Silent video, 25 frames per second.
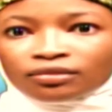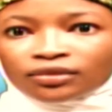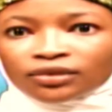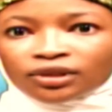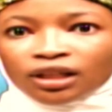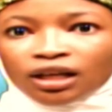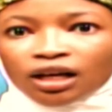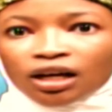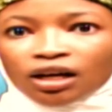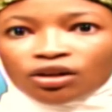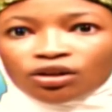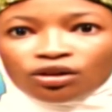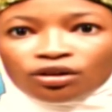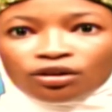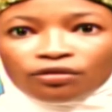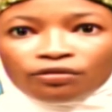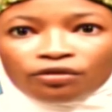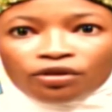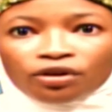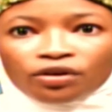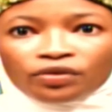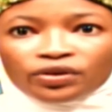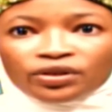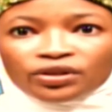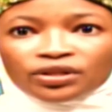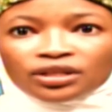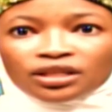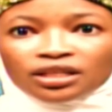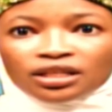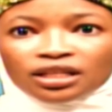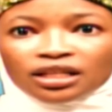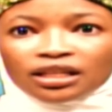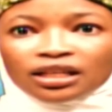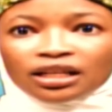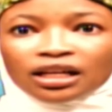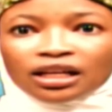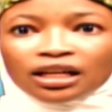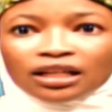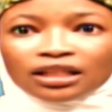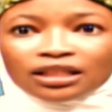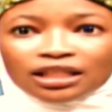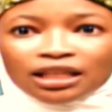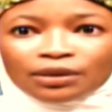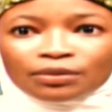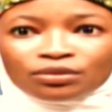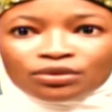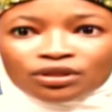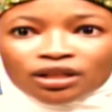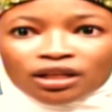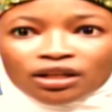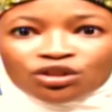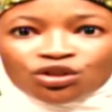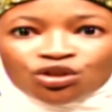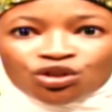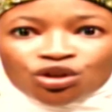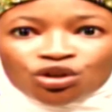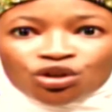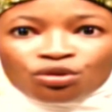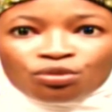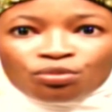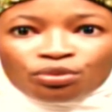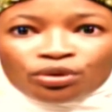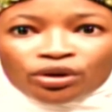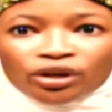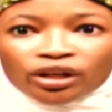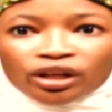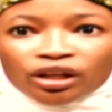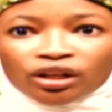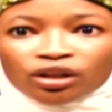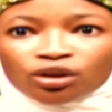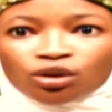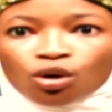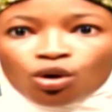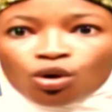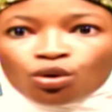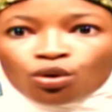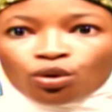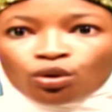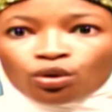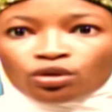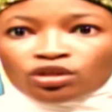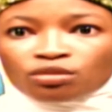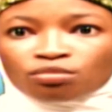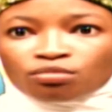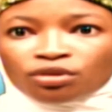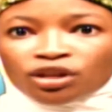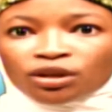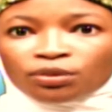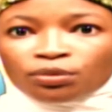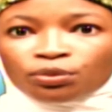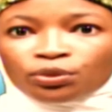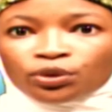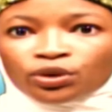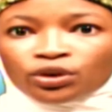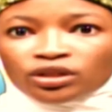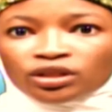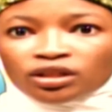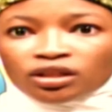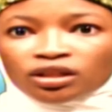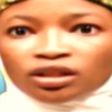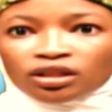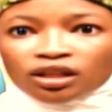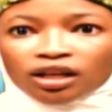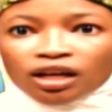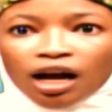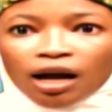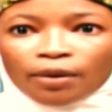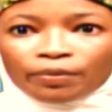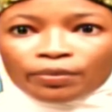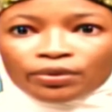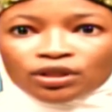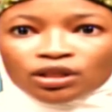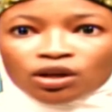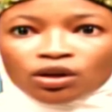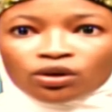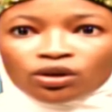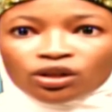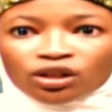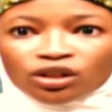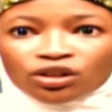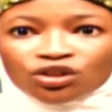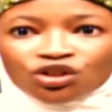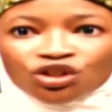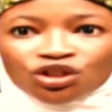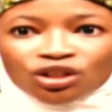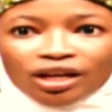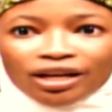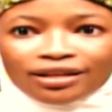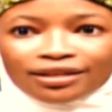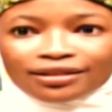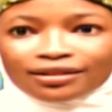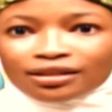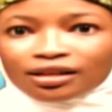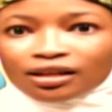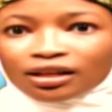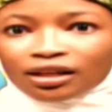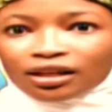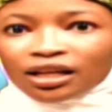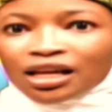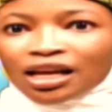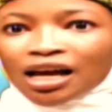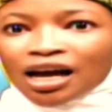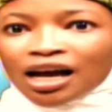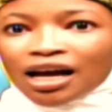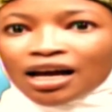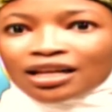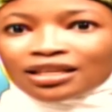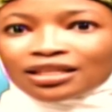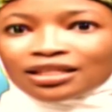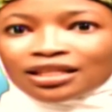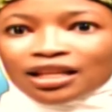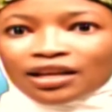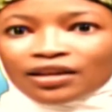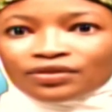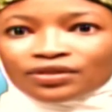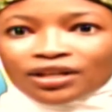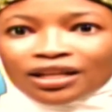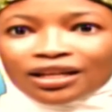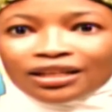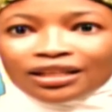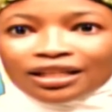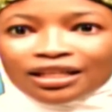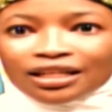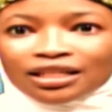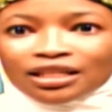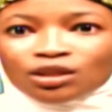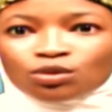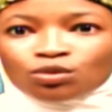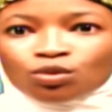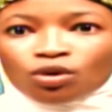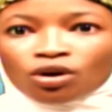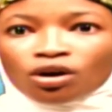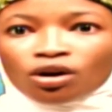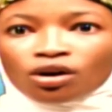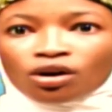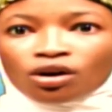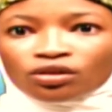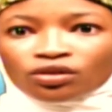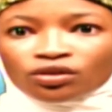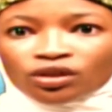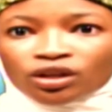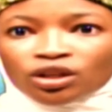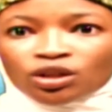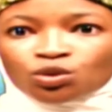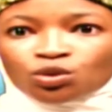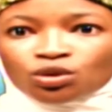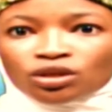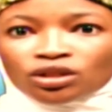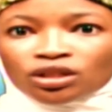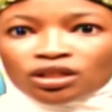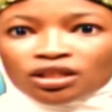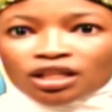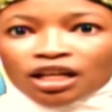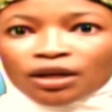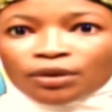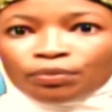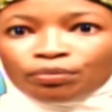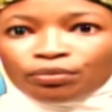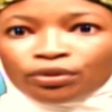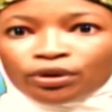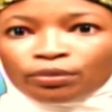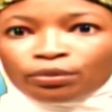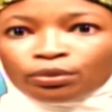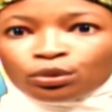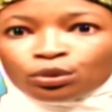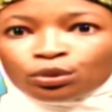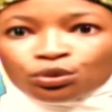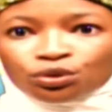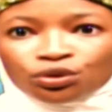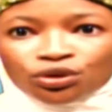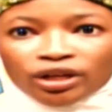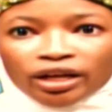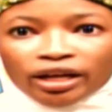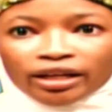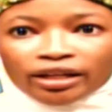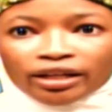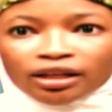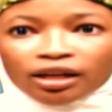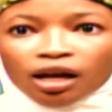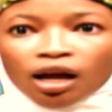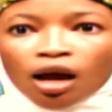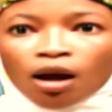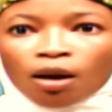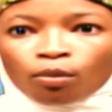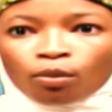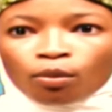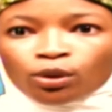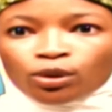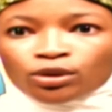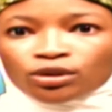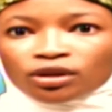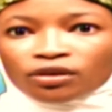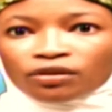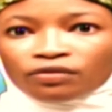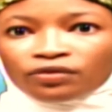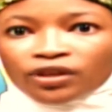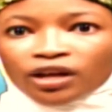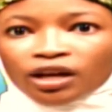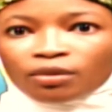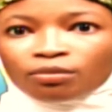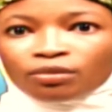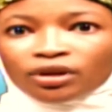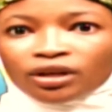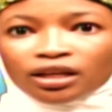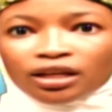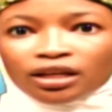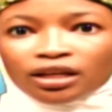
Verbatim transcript: And on the foreign scene, an attempted jailbreak in Congo's main prison in the capital Kinshasa has left at least 129 people dead, most of them in a